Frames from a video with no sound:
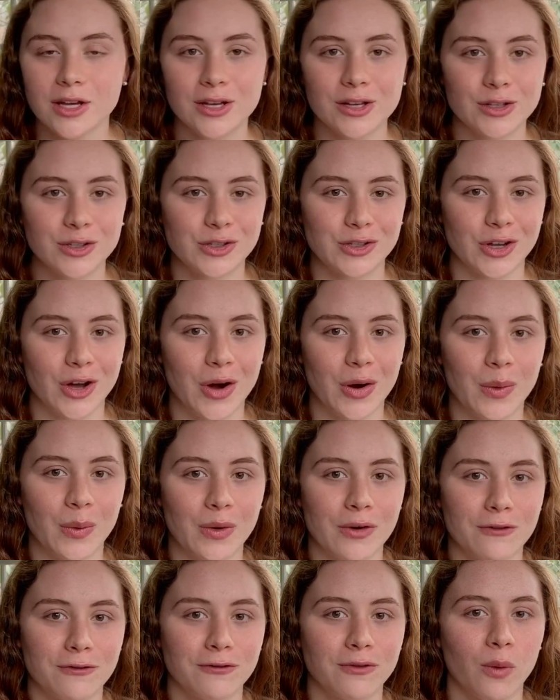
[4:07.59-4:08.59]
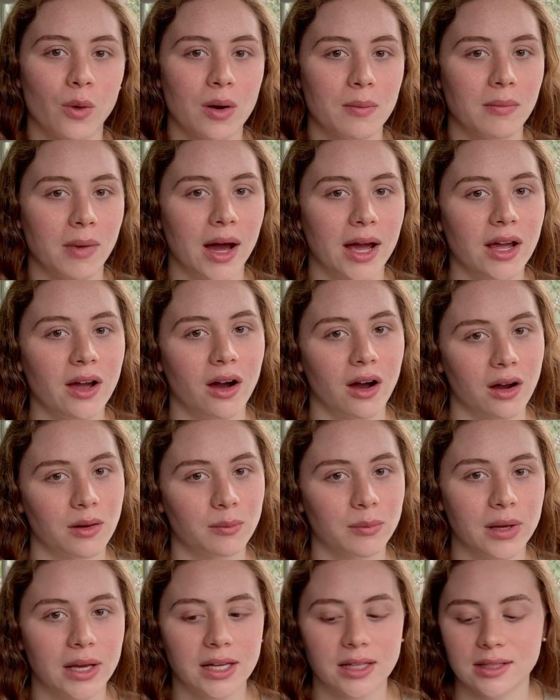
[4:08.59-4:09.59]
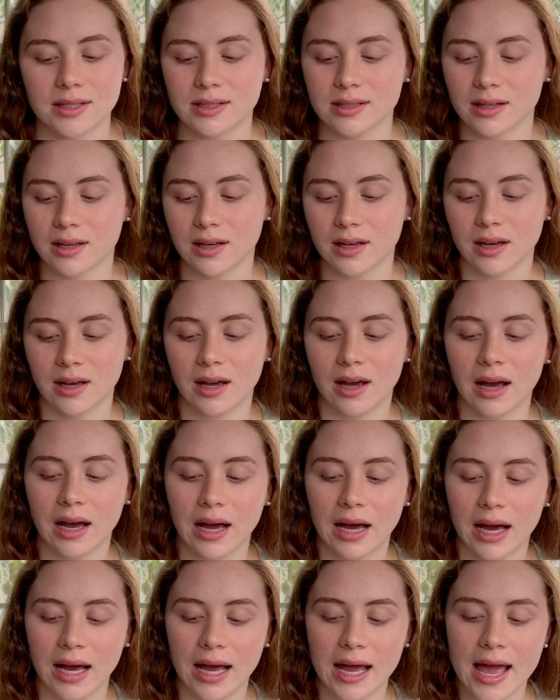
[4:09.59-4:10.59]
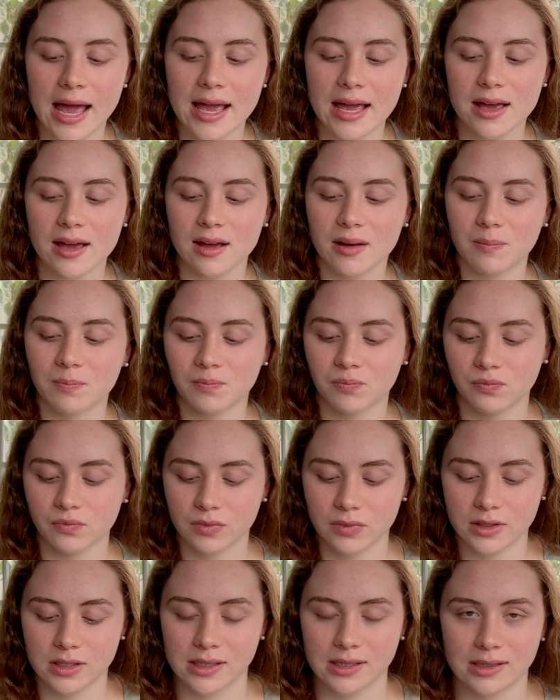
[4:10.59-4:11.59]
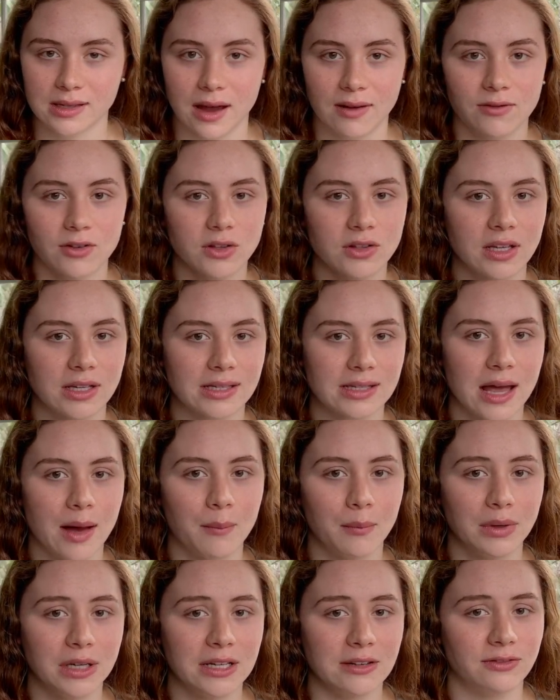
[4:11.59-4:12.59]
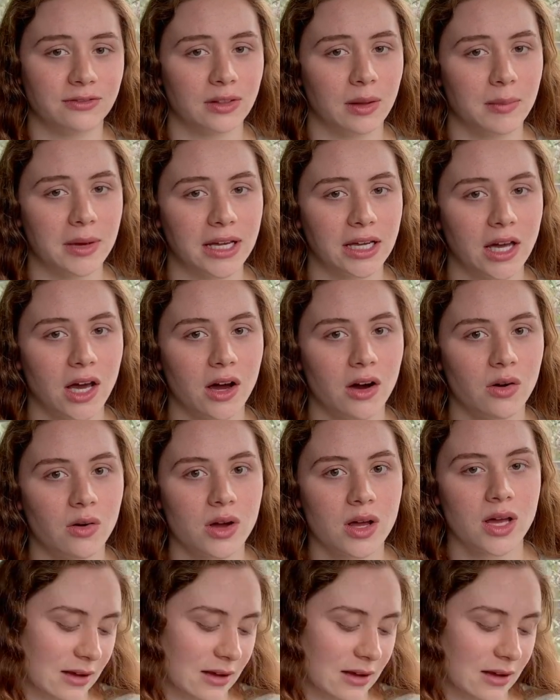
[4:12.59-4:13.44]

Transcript: So for my armpits, I discovered this company Flamingo.